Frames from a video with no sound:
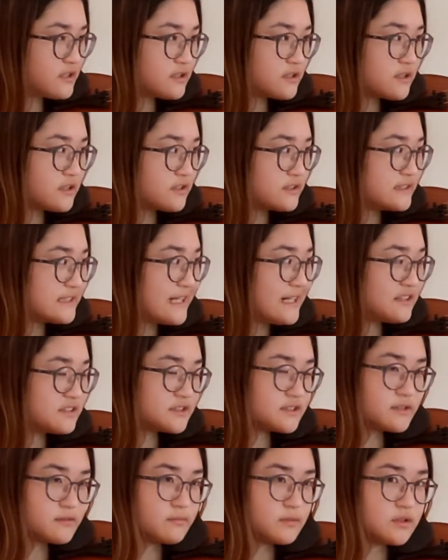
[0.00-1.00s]
the down
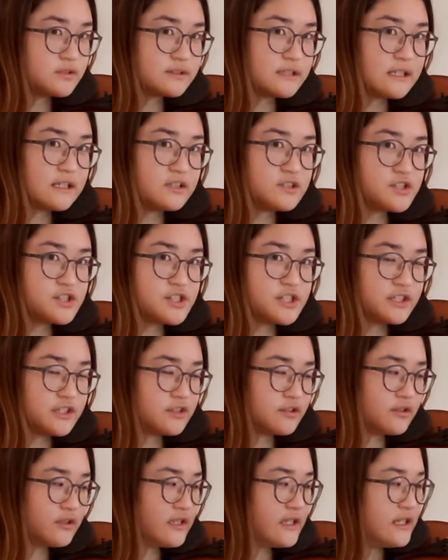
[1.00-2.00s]
symbol tells
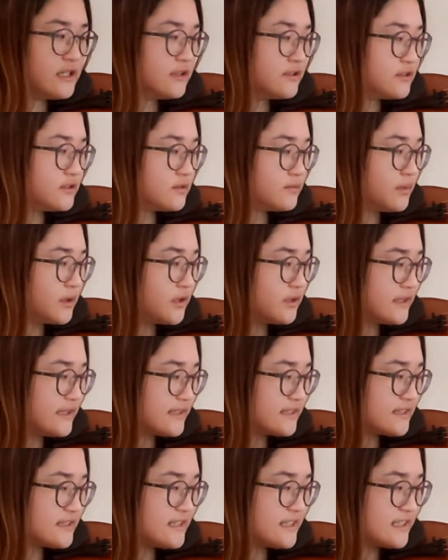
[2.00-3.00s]
you to bow
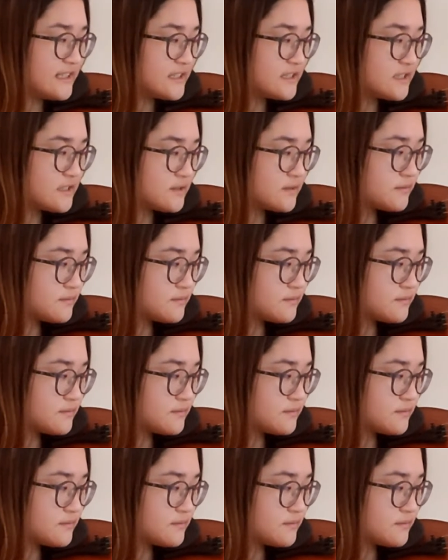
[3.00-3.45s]
like this.